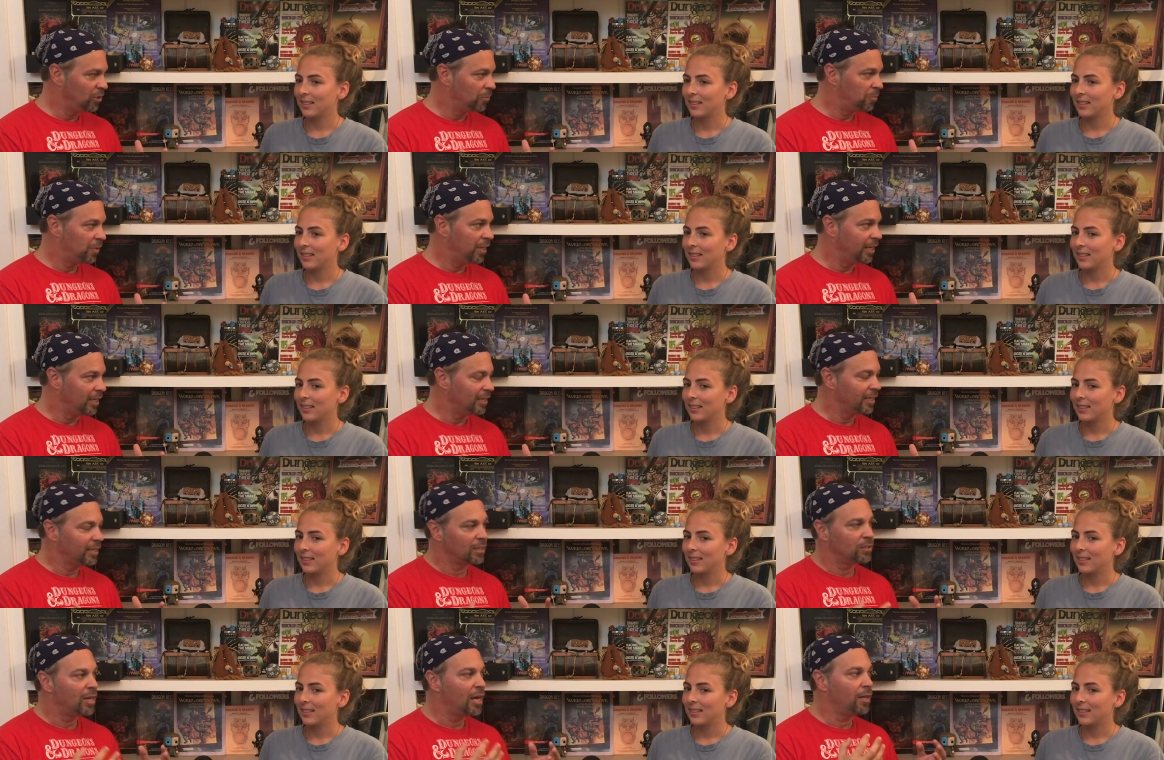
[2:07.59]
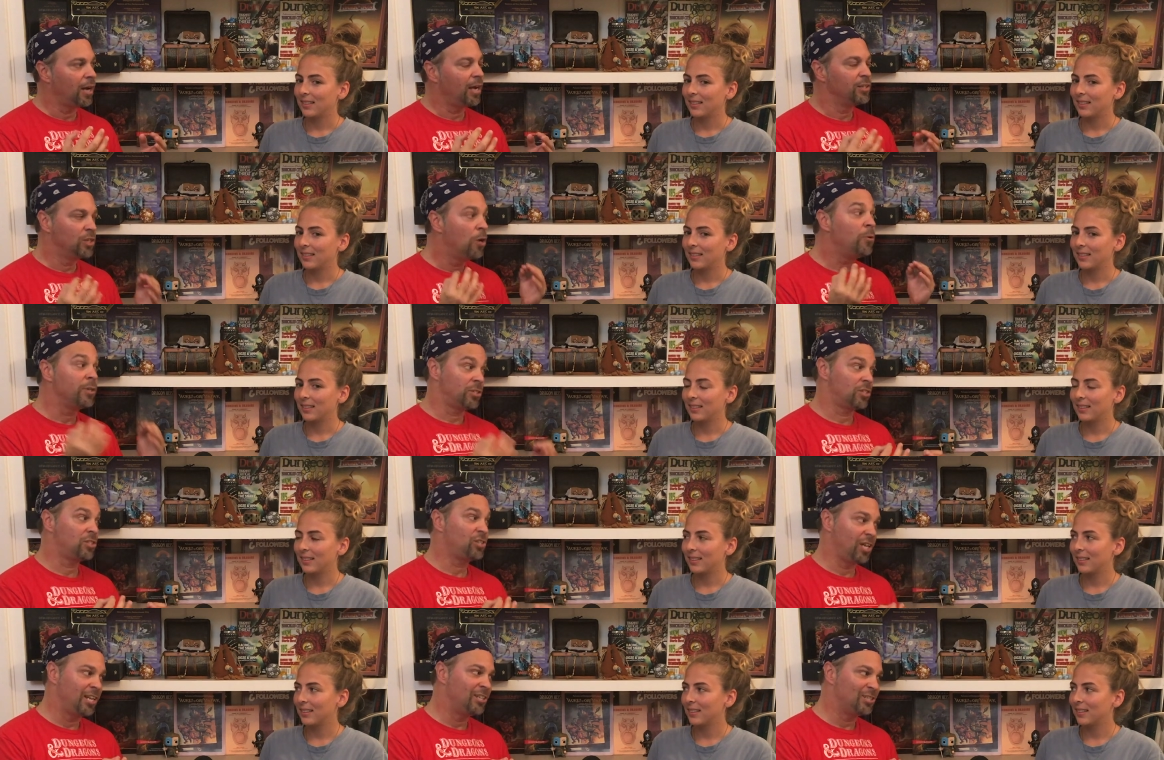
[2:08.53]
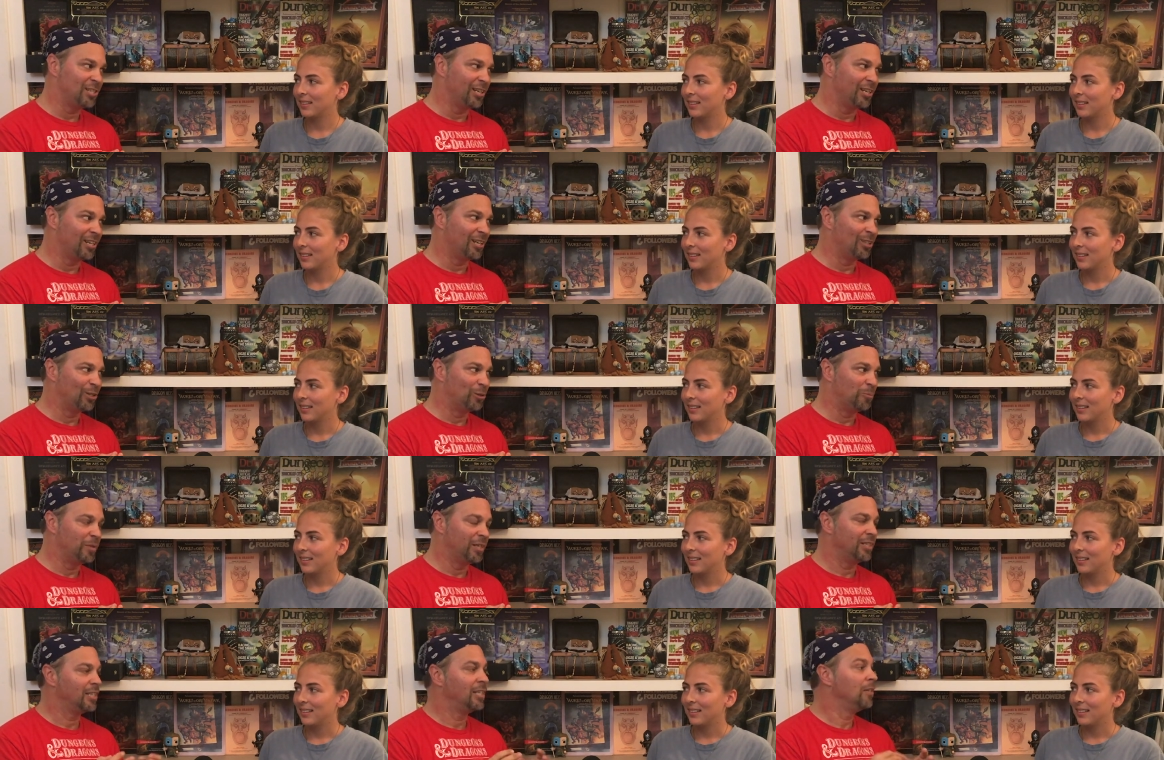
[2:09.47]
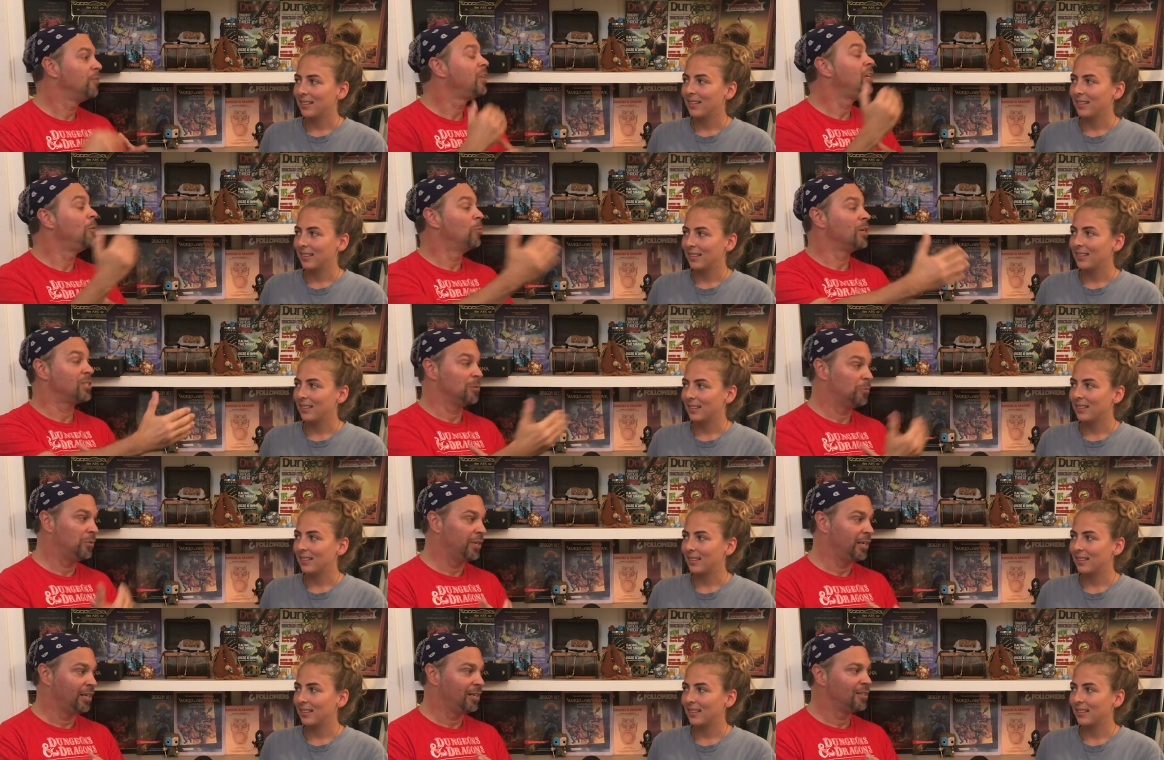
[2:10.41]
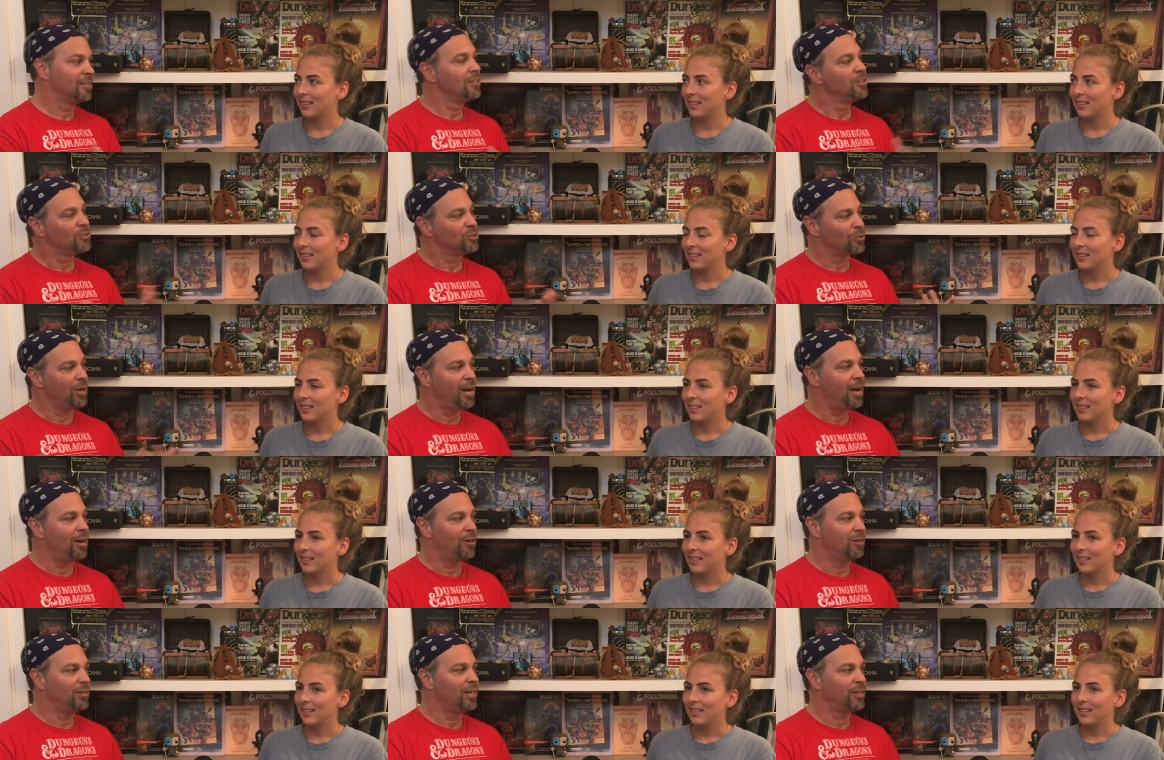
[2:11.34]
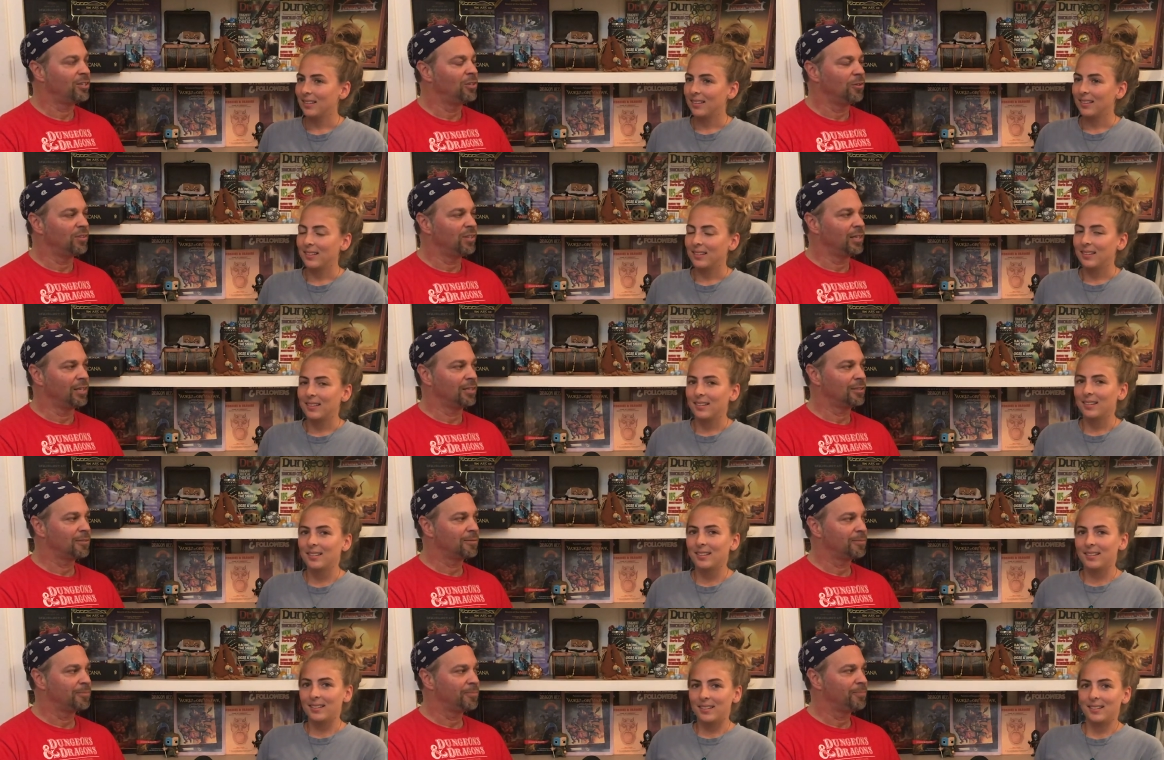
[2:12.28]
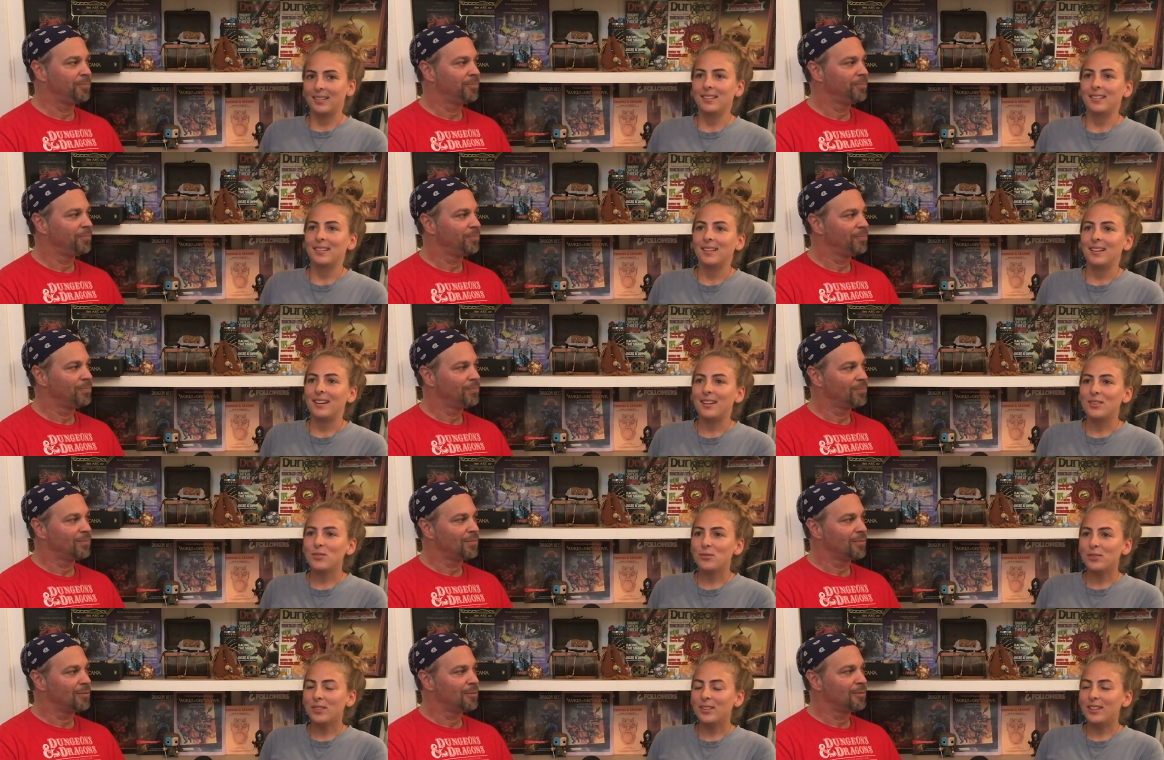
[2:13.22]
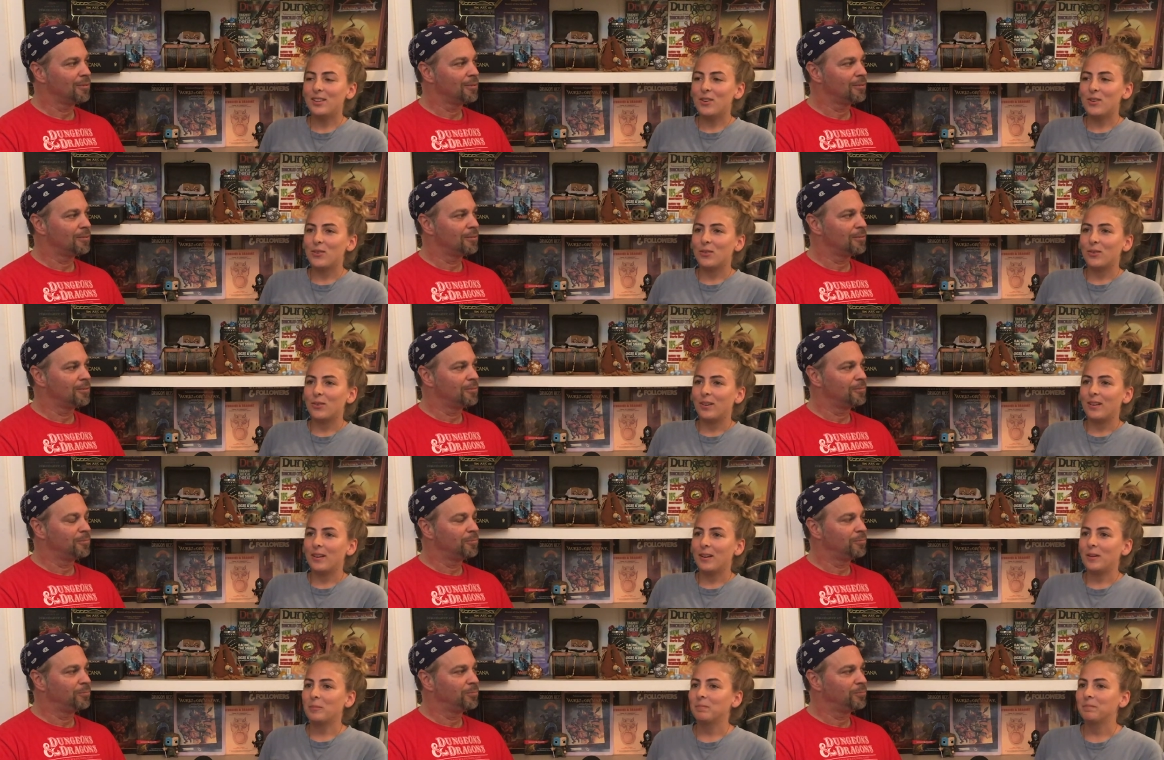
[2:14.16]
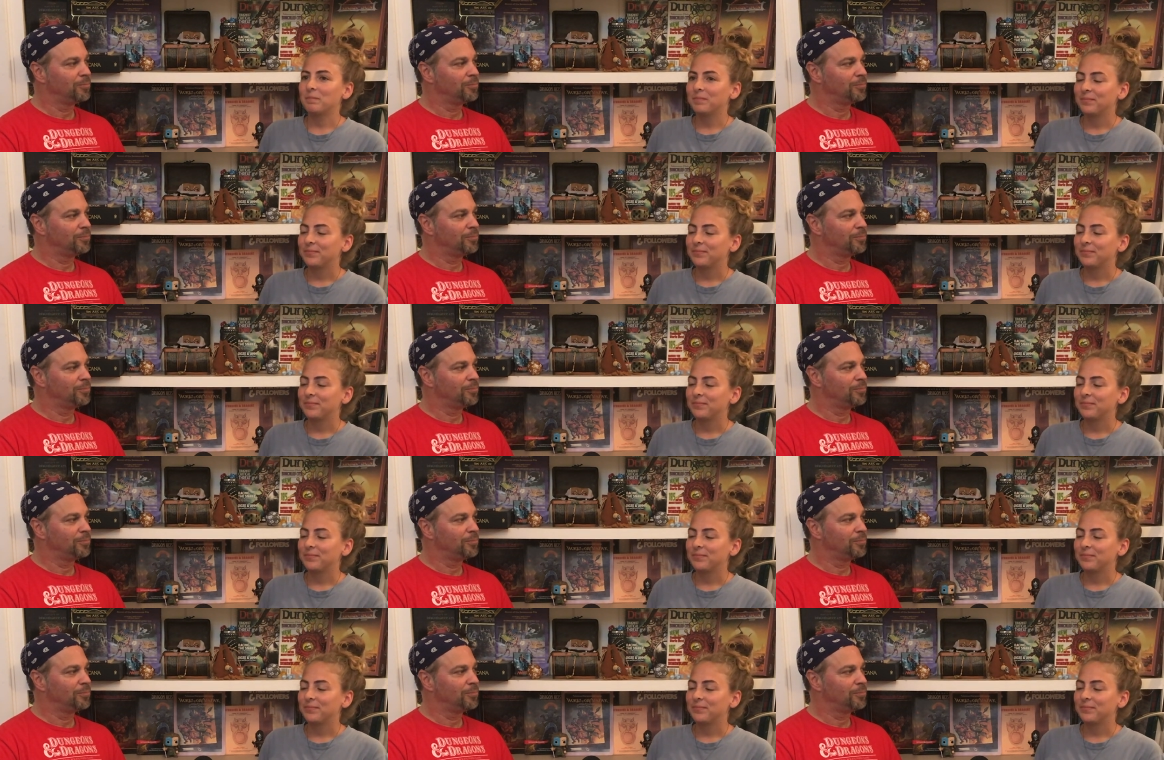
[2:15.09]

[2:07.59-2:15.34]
Speaker 1: play? Like, I know it's changed it a little bit than if he wasn't playing. So how? How do you think?
Speaker 2: I don't really know. Um,